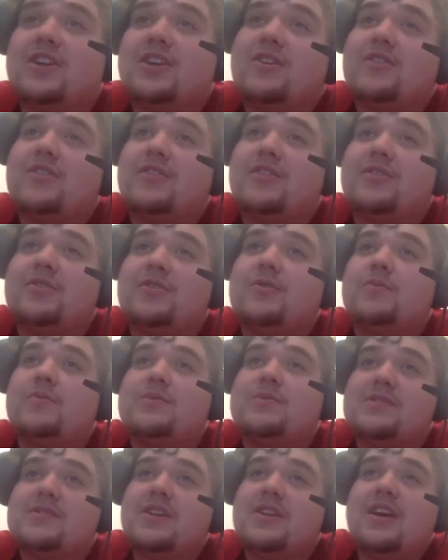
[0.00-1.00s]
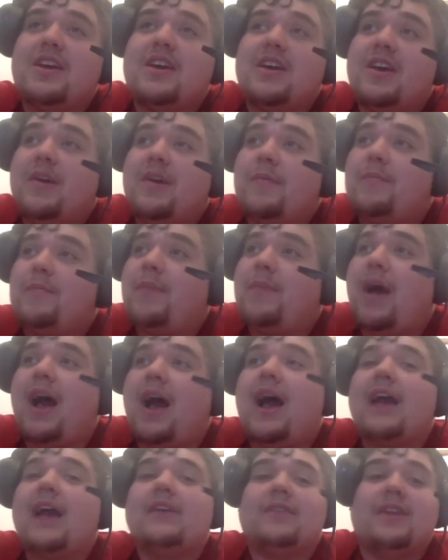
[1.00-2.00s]
year, the dude was
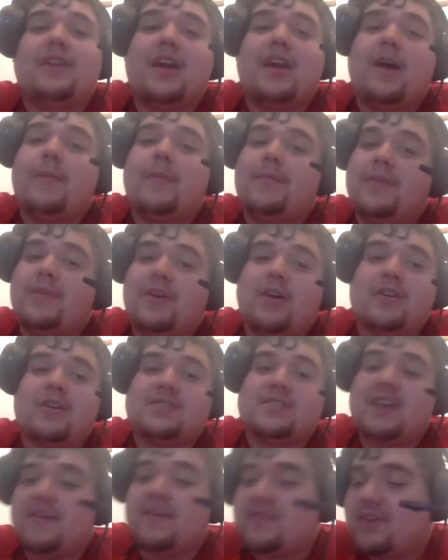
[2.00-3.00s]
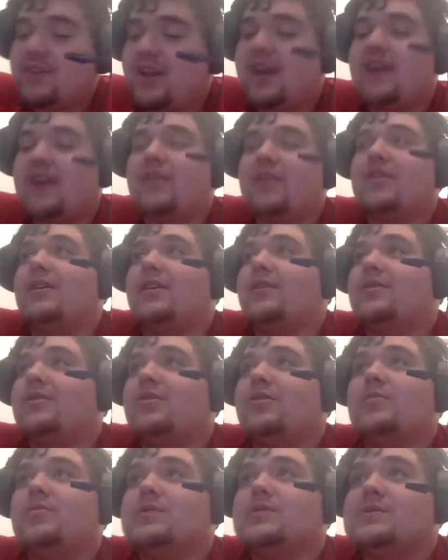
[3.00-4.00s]
piling up the yards after carry.
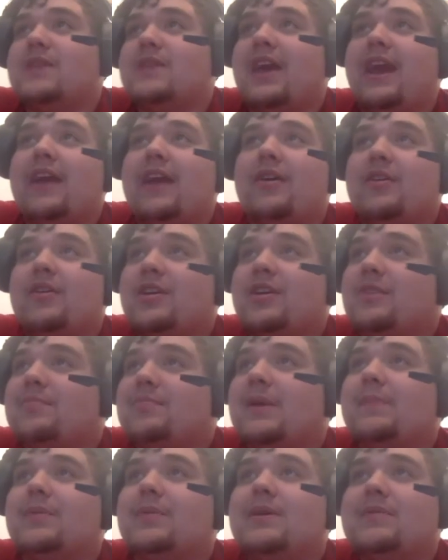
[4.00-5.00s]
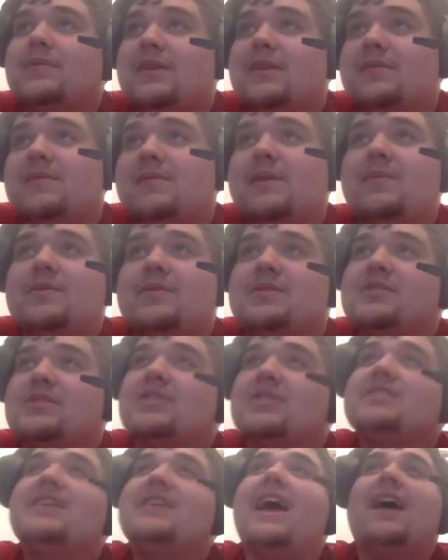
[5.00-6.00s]
Dude was carrying people. He just,
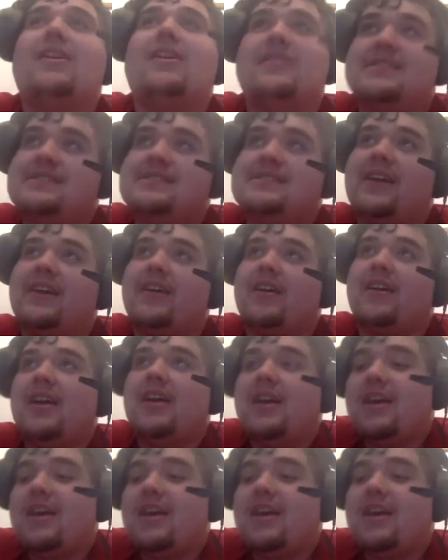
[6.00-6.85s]
the talent is there.